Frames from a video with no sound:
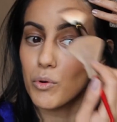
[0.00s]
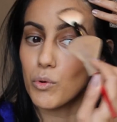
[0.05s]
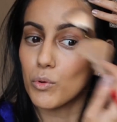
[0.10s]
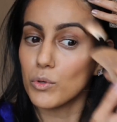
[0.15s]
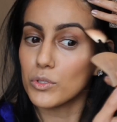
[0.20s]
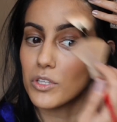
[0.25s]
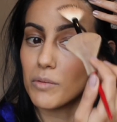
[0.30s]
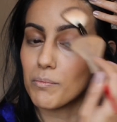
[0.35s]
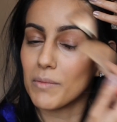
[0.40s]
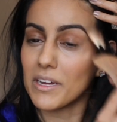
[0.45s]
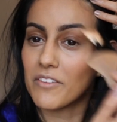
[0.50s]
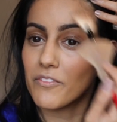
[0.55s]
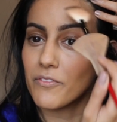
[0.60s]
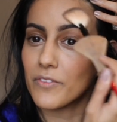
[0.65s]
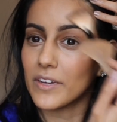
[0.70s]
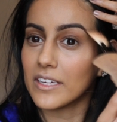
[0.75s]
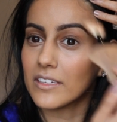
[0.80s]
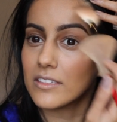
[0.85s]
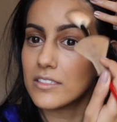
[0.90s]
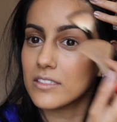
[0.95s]
pores on my
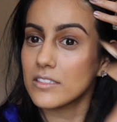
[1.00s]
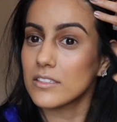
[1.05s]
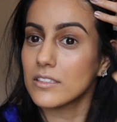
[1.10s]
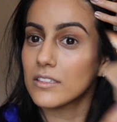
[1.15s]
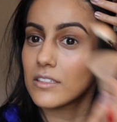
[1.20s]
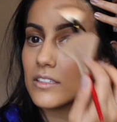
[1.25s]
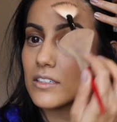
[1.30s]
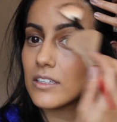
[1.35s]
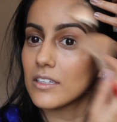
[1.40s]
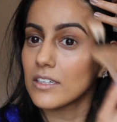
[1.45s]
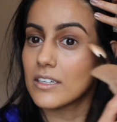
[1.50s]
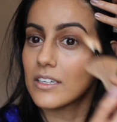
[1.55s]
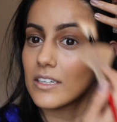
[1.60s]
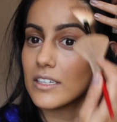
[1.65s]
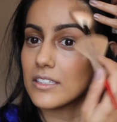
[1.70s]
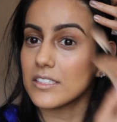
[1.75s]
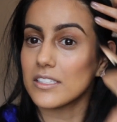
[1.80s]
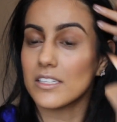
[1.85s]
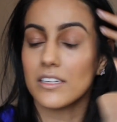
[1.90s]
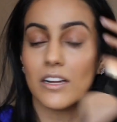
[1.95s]
face.
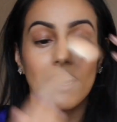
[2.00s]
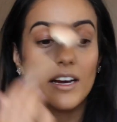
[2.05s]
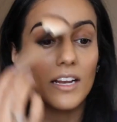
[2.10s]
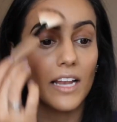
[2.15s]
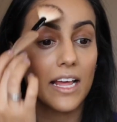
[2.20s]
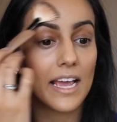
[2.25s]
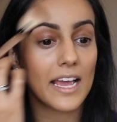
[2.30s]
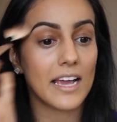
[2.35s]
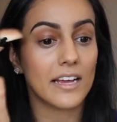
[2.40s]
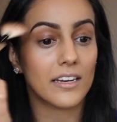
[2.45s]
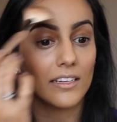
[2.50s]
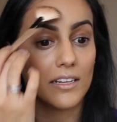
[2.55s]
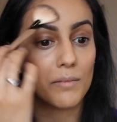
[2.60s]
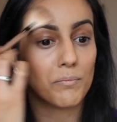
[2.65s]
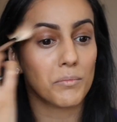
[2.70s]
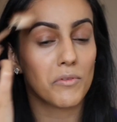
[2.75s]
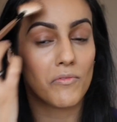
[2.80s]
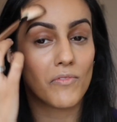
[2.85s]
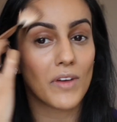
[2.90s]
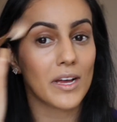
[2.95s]
It doesn't highlight any
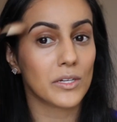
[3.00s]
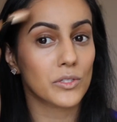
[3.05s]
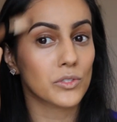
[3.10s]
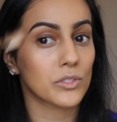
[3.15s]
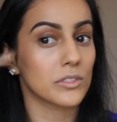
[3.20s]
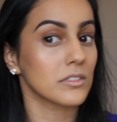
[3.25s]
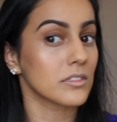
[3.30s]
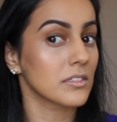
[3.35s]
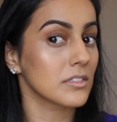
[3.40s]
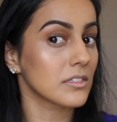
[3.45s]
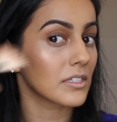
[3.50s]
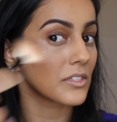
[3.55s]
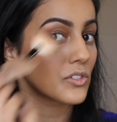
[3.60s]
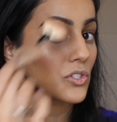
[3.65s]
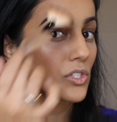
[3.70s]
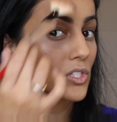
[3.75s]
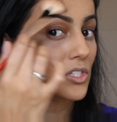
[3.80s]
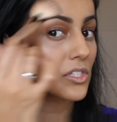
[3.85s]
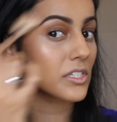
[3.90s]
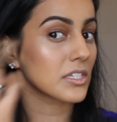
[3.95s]
imperfections. It
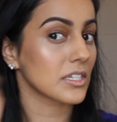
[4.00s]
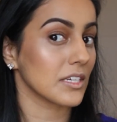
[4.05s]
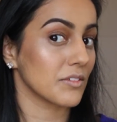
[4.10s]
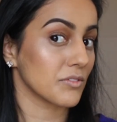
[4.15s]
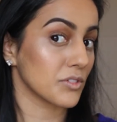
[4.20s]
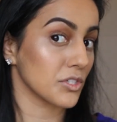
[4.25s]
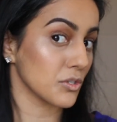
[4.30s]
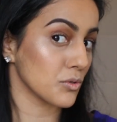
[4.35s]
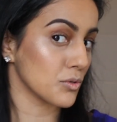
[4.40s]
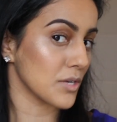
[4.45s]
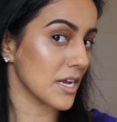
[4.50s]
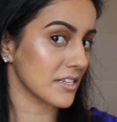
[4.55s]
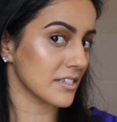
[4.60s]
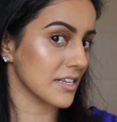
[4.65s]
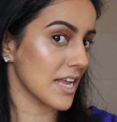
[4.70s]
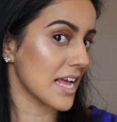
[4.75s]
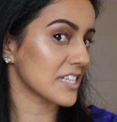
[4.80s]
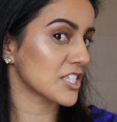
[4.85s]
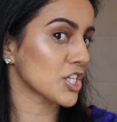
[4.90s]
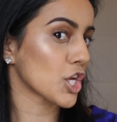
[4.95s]
just gives you that
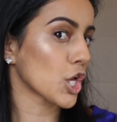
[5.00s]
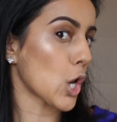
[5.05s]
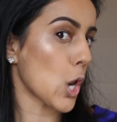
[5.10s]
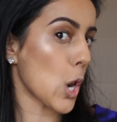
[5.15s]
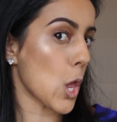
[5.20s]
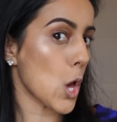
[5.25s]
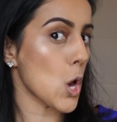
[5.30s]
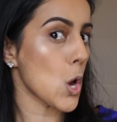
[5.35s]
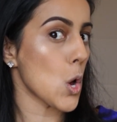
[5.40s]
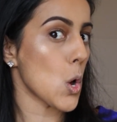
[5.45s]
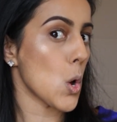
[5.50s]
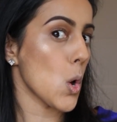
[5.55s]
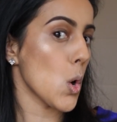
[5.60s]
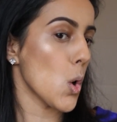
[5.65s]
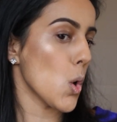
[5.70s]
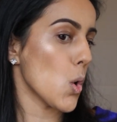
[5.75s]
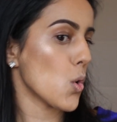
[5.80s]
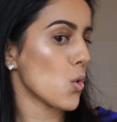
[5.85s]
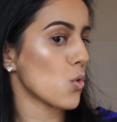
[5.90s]
nice glow.